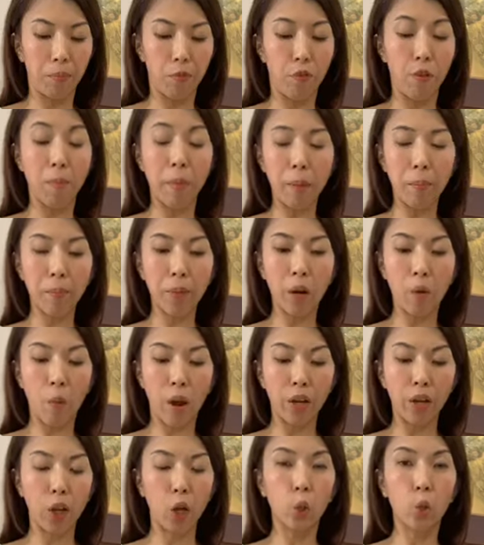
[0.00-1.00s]
remember
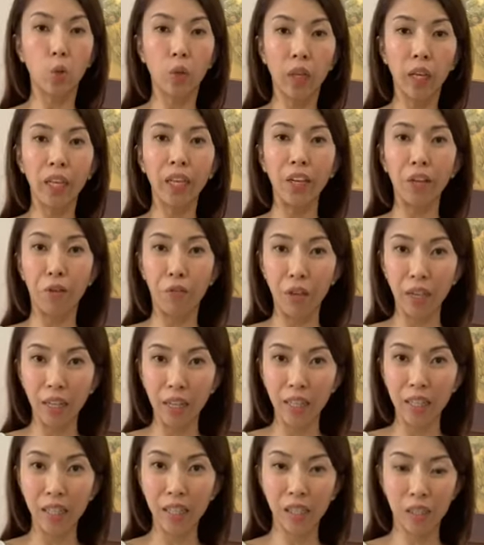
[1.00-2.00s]
when you're cooking
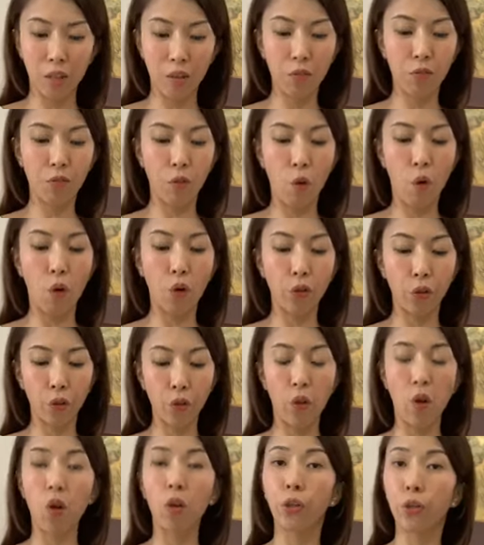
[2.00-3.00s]
ingredients for
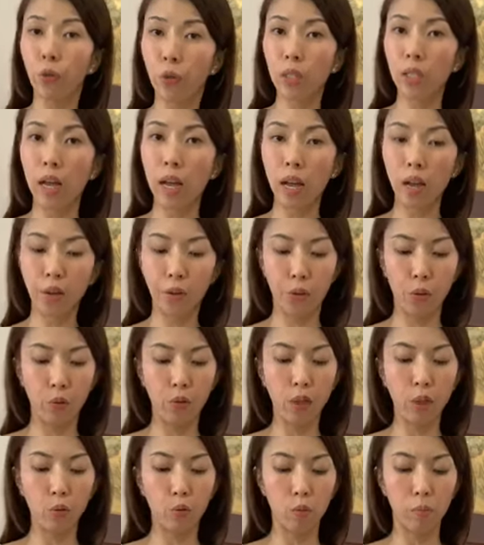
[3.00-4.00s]
your gyoza, you
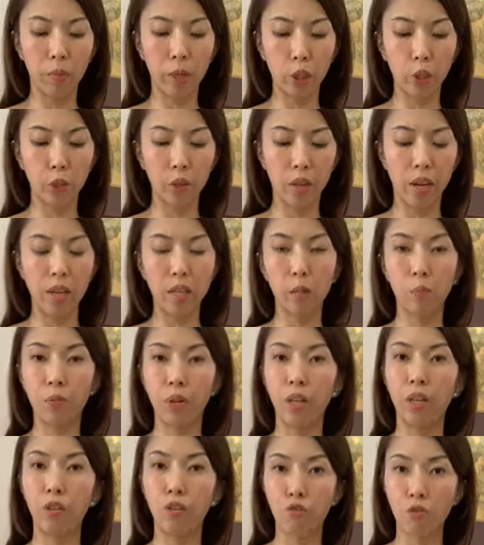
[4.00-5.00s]
need to make sure it's
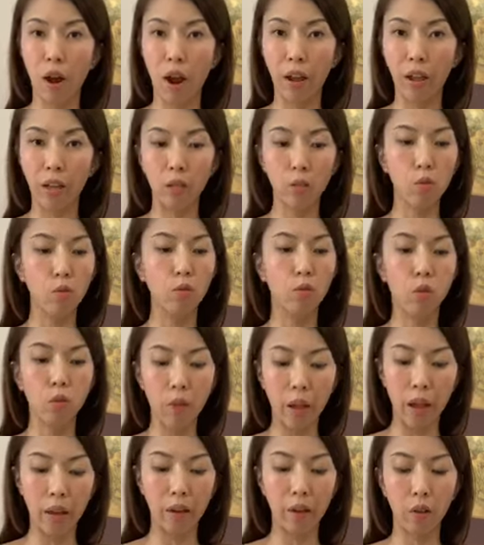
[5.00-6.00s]
pretty dry. So no
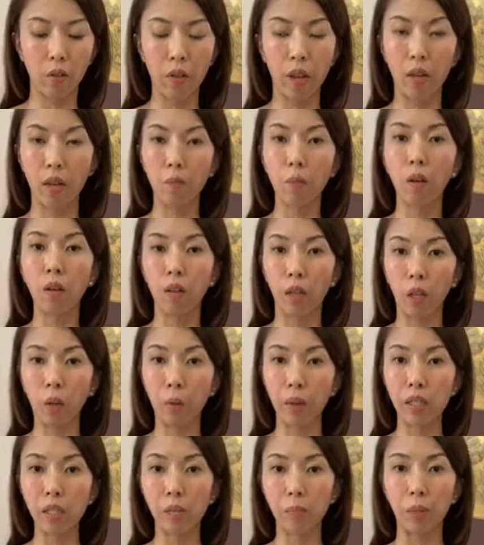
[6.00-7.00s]
adding of any more
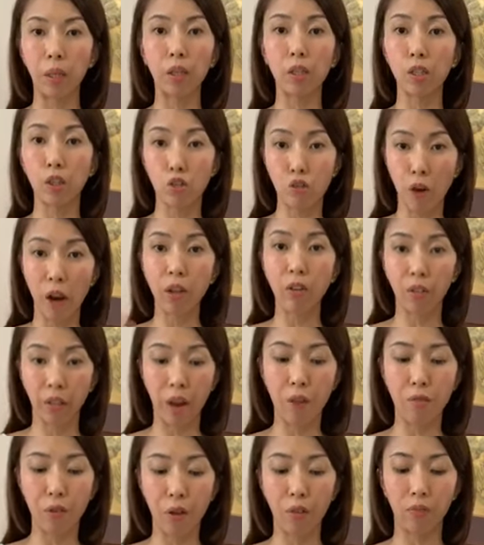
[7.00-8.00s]
liquids, because you're trying to
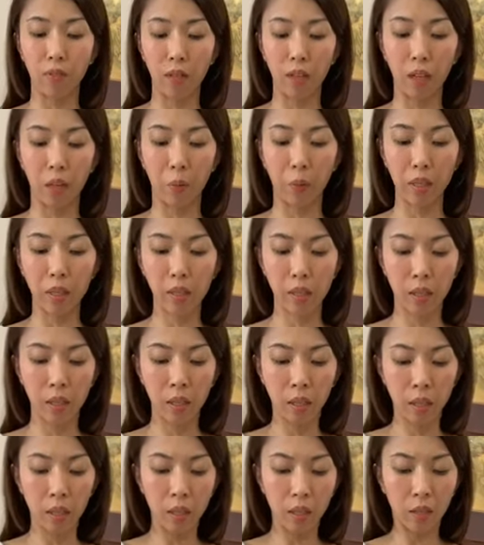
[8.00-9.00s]
get rid of the liquids.
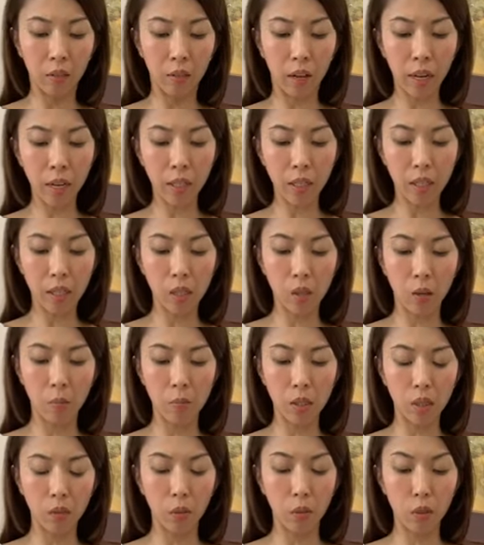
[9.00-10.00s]
Right, so I'm
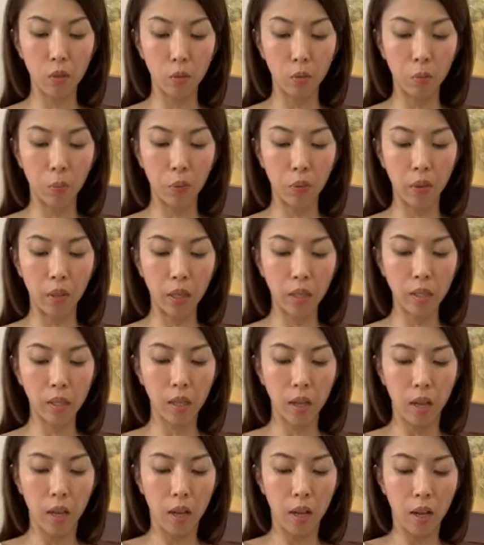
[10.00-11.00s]
just going to put this,
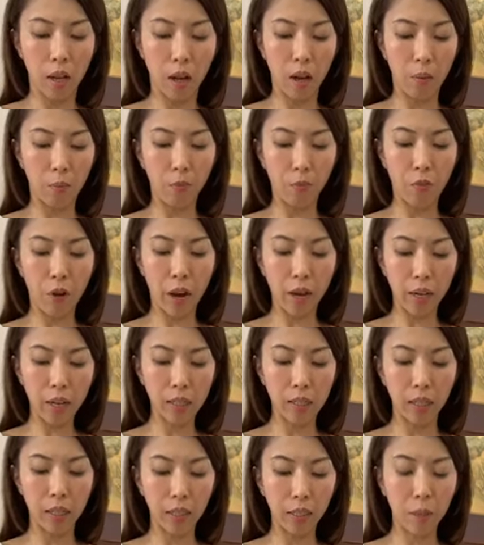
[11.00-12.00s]
fry
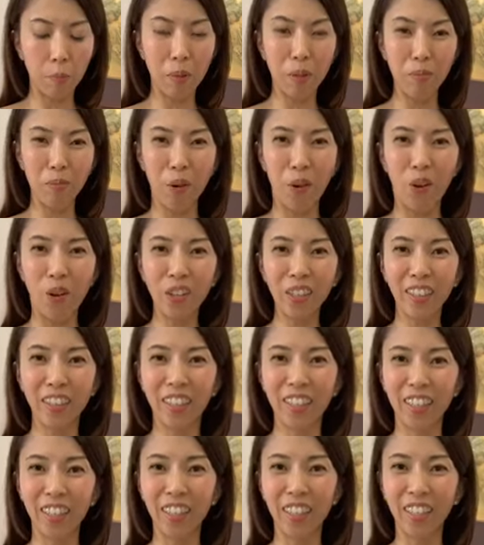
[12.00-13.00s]
this a little bit more.
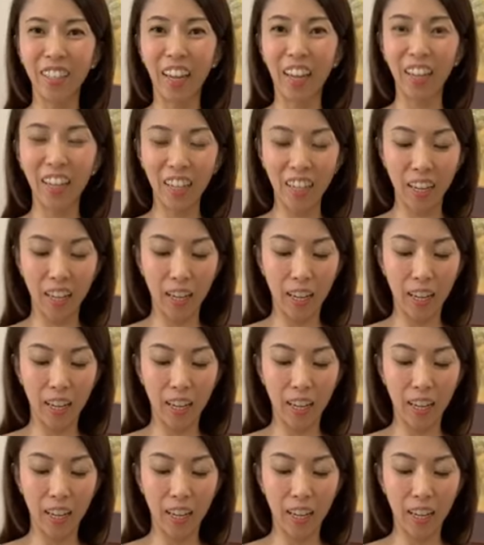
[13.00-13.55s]
Okay.